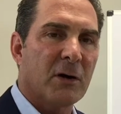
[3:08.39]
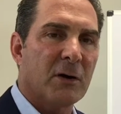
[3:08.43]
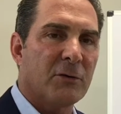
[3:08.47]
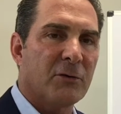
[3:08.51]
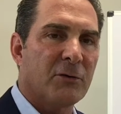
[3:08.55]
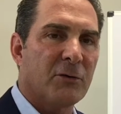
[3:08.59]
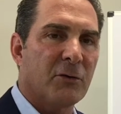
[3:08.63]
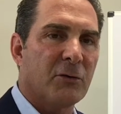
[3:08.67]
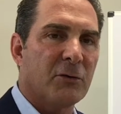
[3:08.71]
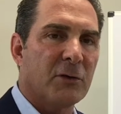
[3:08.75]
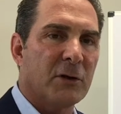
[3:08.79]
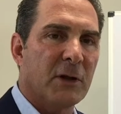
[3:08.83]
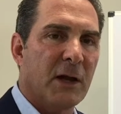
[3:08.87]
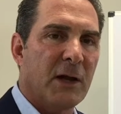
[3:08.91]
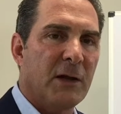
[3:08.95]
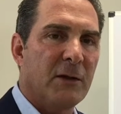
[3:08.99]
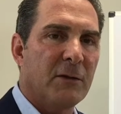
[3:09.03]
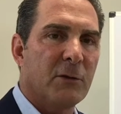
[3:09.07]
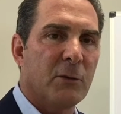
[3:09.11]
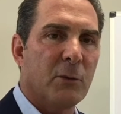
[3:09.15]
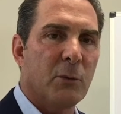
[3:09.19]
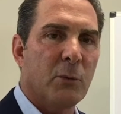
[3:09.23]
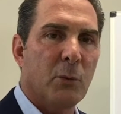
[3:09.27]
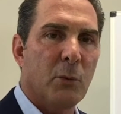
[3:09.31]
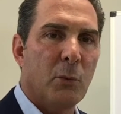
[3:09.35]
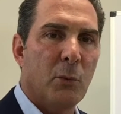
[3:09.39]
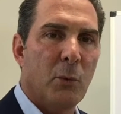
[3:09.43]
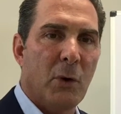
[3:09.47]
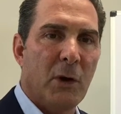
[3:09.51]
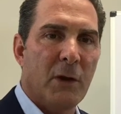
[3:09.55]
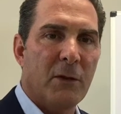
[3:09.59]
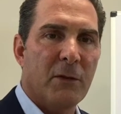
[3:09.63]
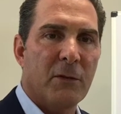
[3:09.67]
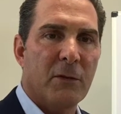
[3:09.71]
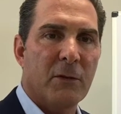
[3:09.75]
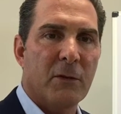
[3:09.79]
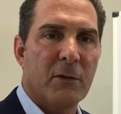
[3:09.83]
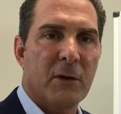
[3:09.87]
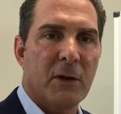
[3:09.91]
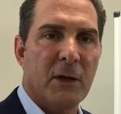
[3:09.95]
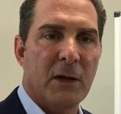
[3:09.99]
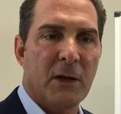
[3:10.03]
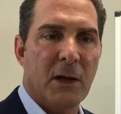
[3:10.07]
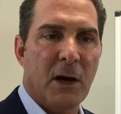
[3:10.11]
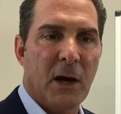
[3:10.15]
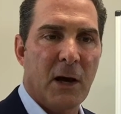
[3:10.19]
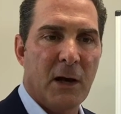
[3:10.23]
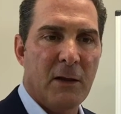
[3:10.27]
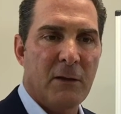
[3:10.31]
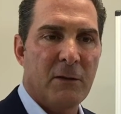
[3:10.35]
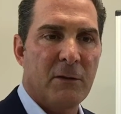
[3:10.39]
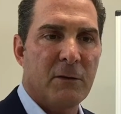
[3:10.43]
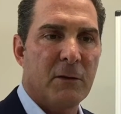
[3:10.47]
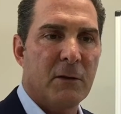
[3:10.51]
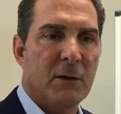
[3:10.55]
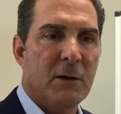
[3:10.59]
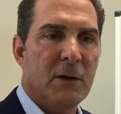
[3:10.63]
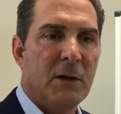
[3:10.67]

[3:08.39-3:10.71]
it's your length, width, and height,